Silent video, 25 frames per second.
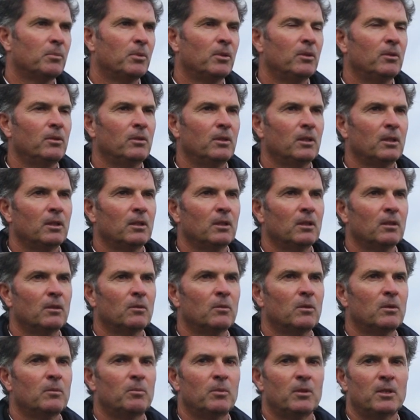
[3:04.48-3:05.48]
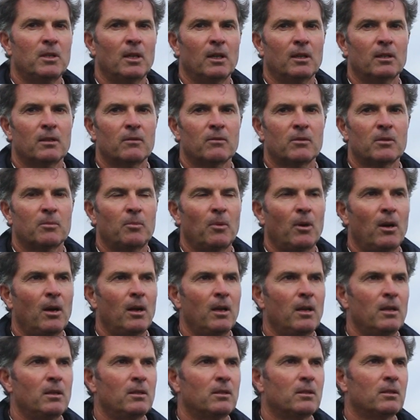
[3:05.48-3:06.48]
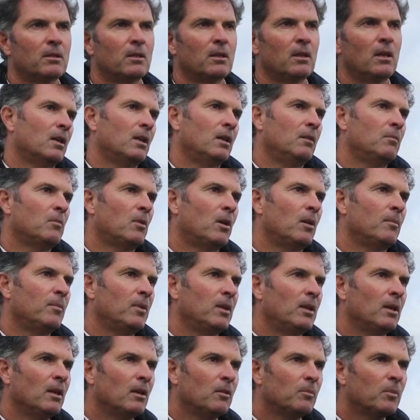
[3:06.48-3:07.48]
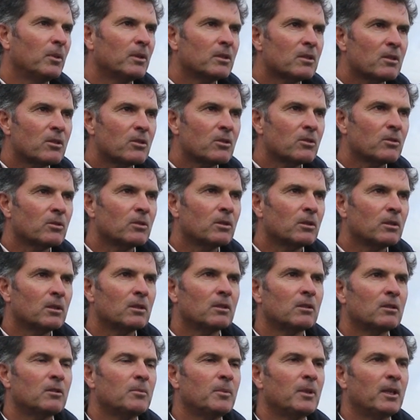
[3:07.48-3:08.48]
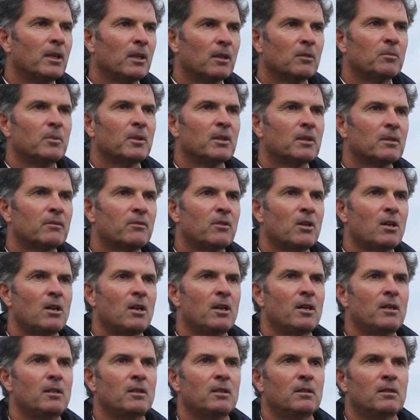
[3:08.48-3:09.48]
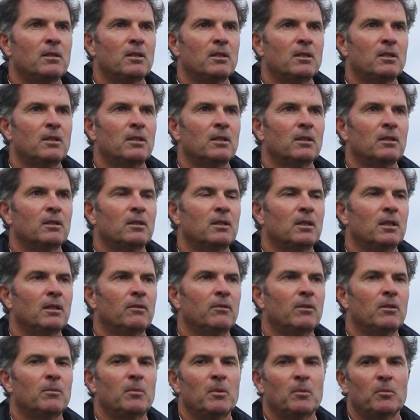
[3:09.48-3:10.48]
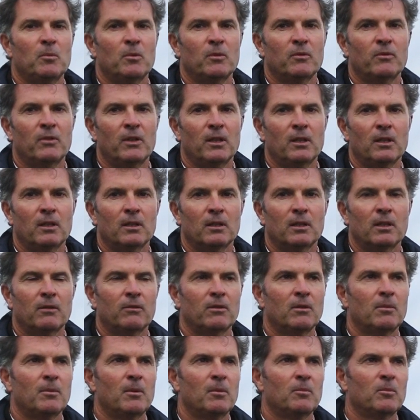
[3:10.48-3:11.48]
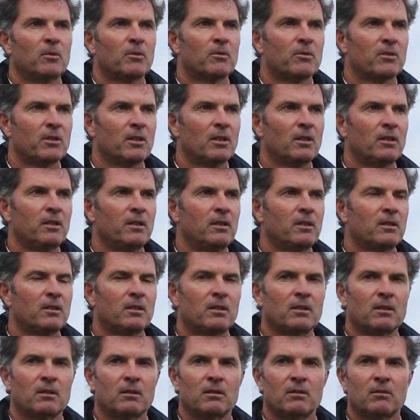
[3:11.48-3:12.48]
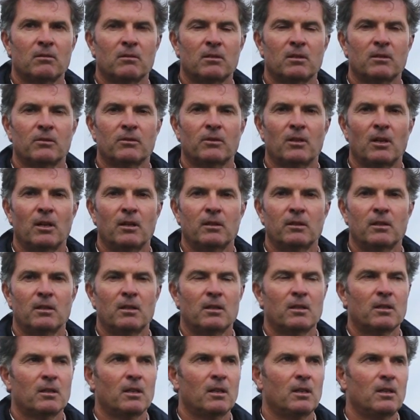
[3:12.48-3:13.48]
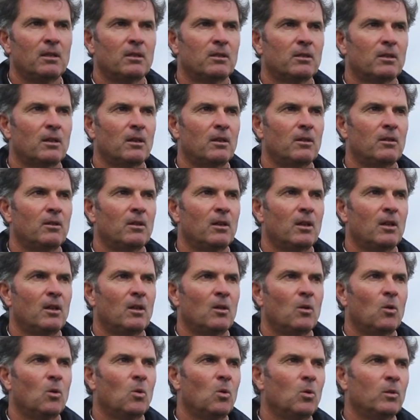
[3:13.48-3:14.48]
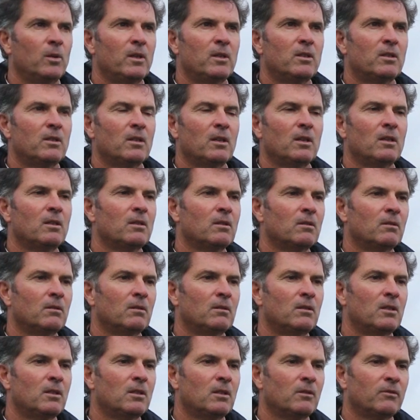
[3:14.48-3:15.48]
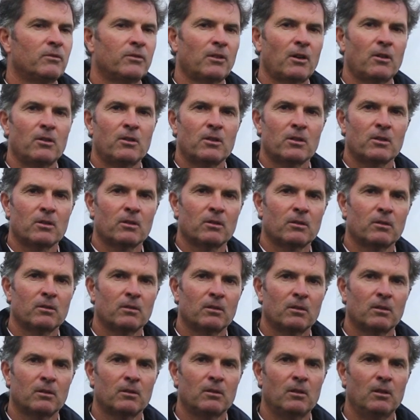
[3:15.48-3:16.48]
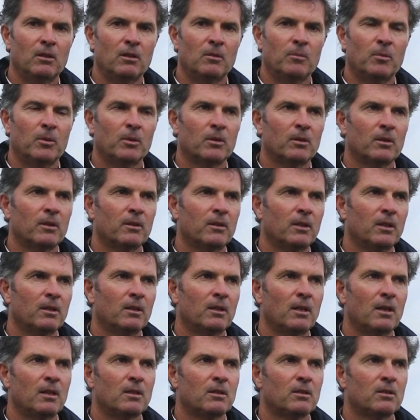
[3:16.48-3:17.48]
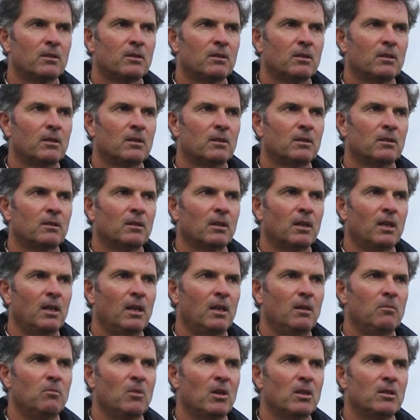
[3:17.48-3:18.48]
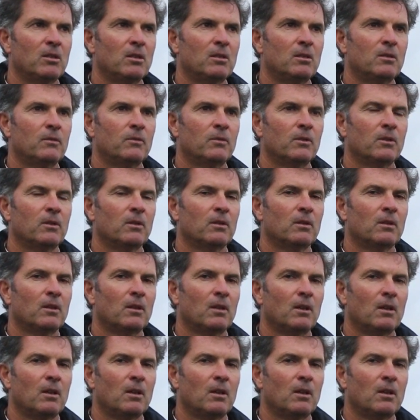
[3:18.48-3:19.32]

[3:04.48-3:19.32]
pruning with protective sprays. It might be helping the soil a little bit, helping the vine, just to give it a bit more vigour, give it a bit more resilience to fight the disease. So all these things are just a focus on Eutypa, and I think that's the key message for